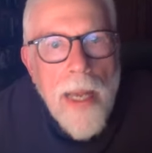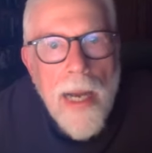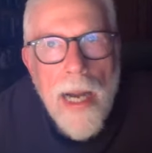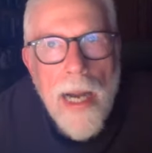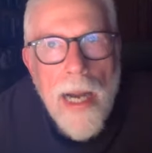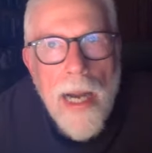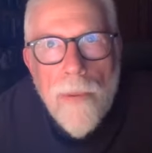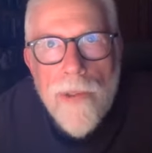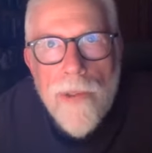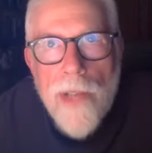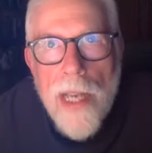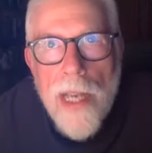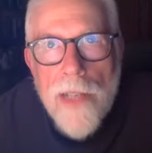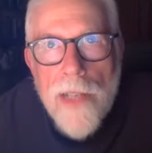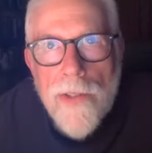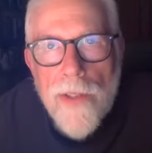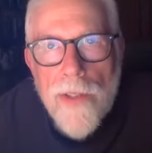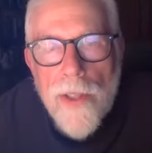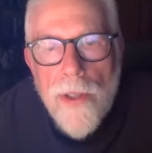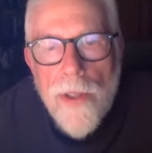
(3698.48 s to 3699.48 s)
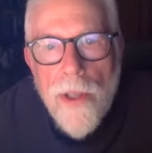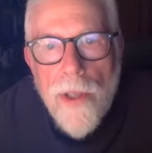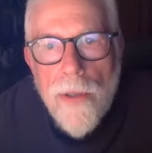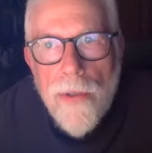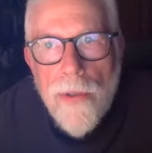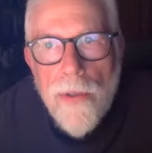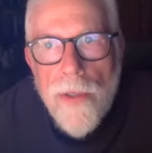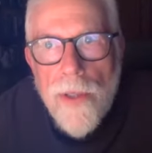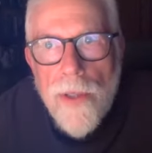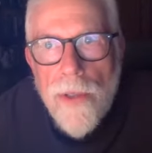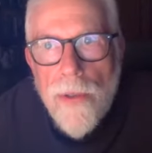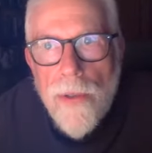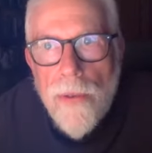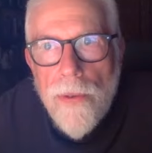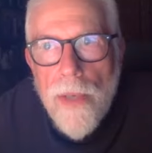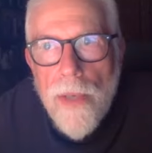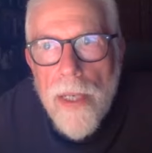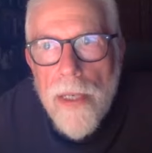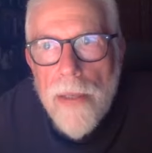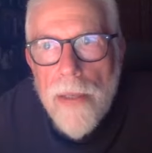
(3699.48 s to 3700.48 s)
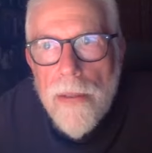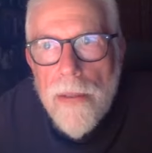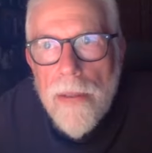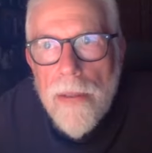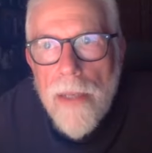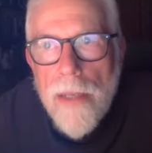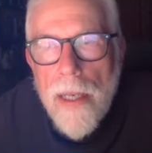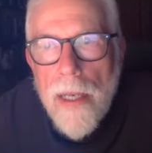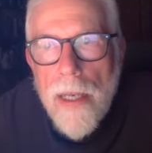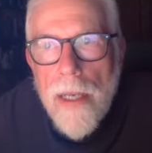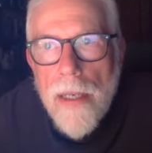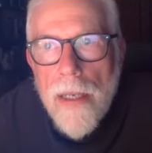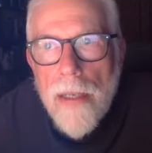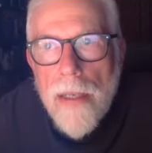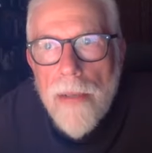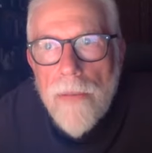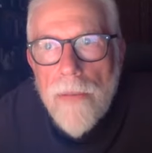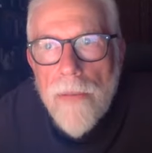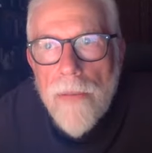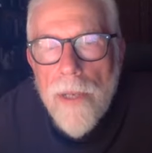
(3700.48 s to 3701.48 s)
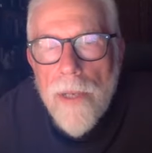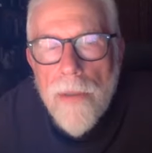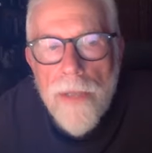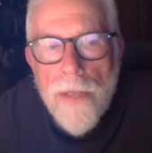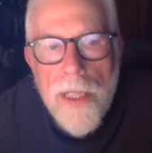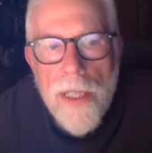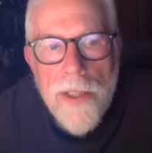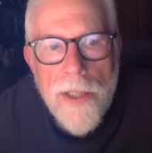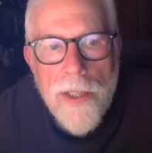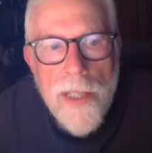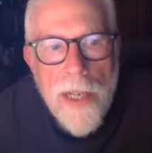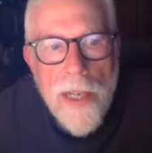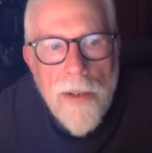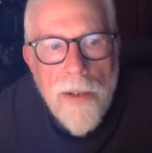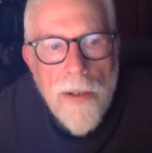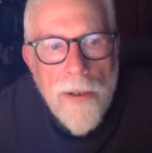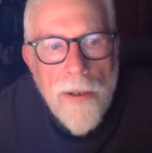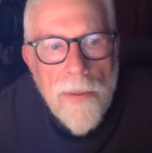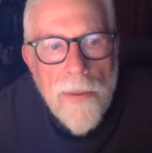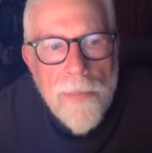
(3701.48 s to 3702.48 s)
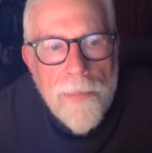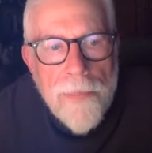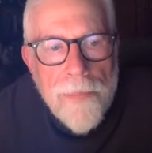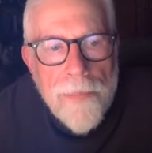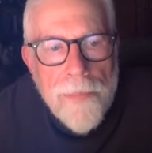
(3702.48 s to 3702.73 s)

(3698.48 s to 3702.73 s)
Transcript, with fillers: I was asked to go to Rio de Janeiro